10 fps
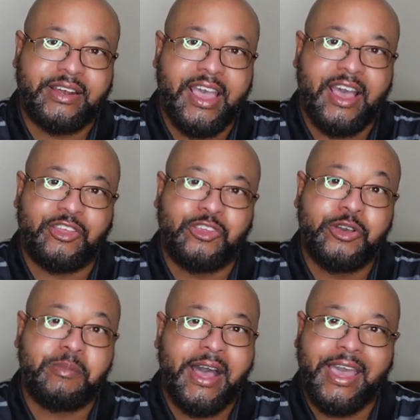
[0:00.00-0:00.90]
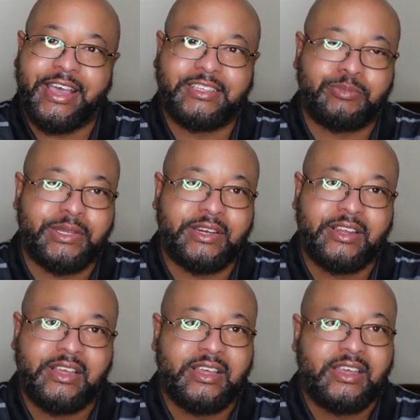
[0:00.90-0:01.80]
Now you can buy Aspen
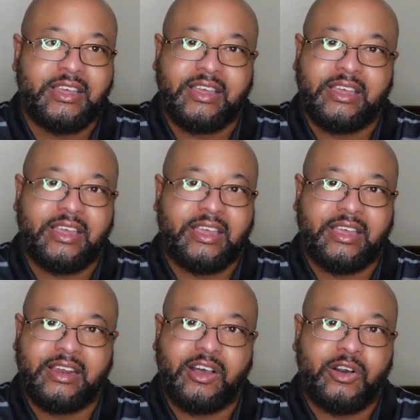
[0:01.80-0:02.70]
at a